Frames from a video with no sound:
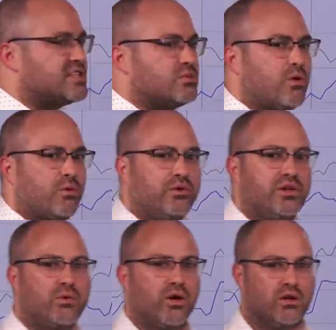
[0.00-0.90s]
that's what we
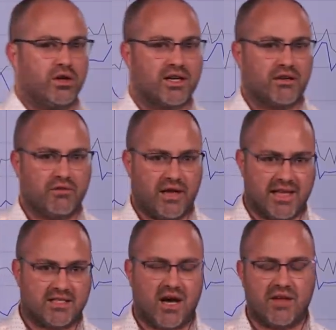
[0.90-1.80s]
really want to look at,
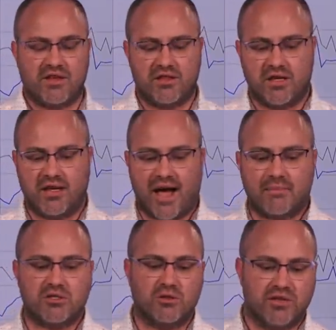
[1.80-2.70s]
as not the
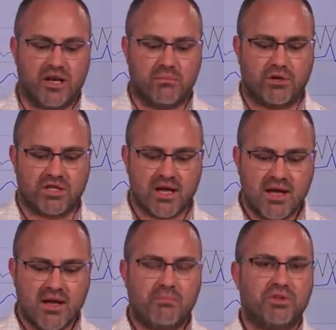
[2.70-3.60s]
absolute numbers,
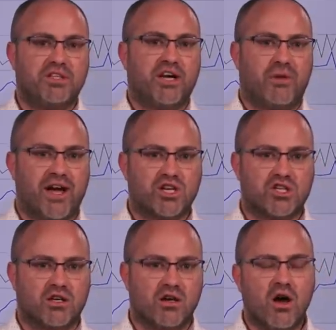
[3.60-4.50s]
but the
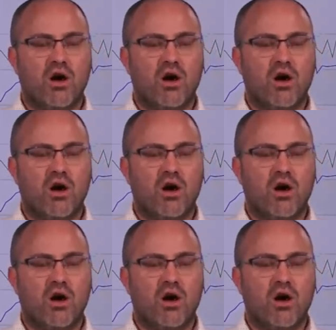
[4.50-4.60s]
direction.